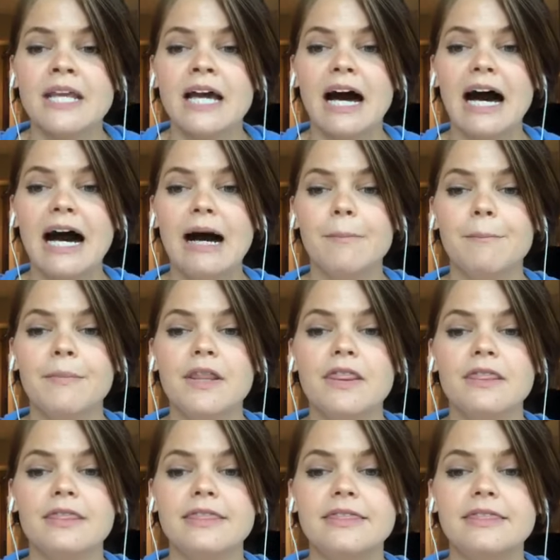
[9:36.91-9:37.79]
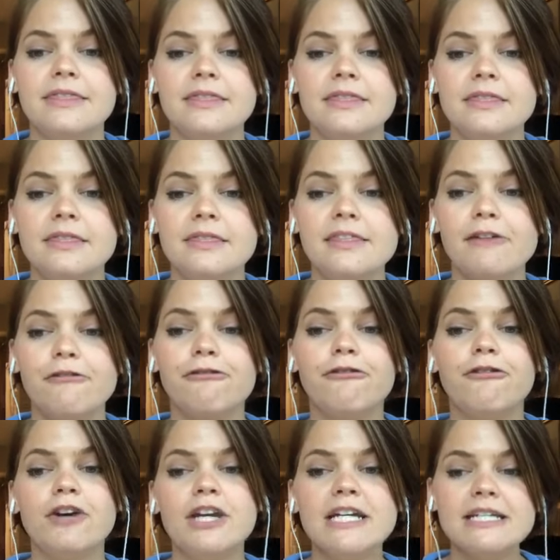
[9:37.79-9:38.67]
the
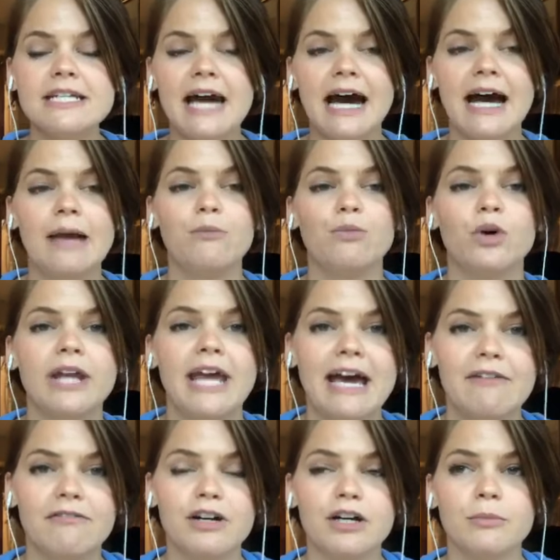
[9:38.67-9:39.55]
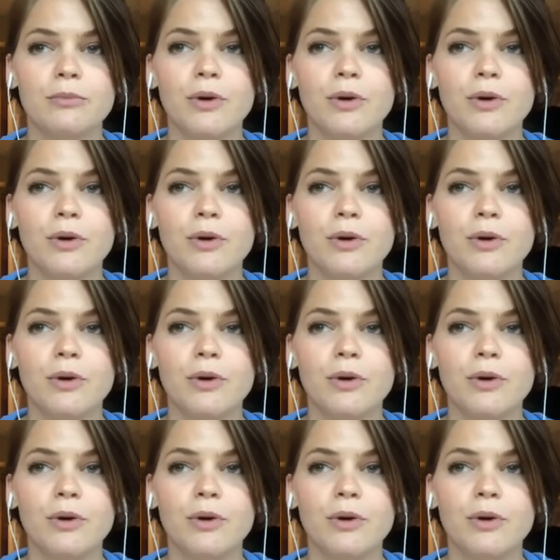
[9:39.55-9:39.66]
free time would have